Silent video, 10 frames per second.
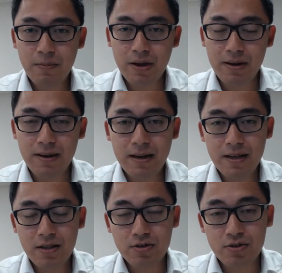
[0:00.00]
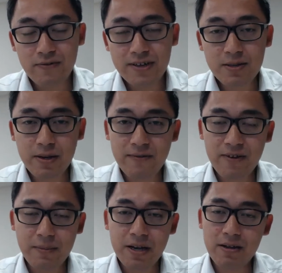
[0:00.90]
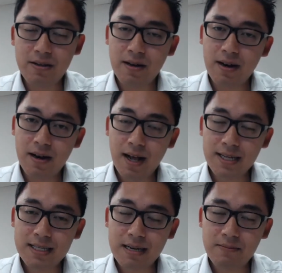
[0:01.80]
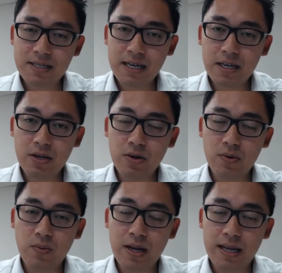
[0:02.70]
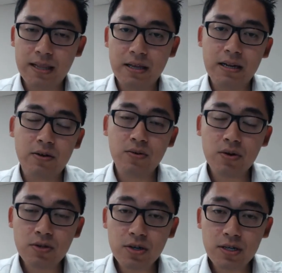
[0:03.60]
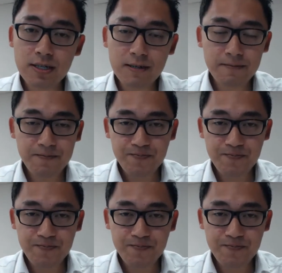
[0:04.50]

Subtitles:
But the truth is, when you think about the last time, say you went and did a Google search,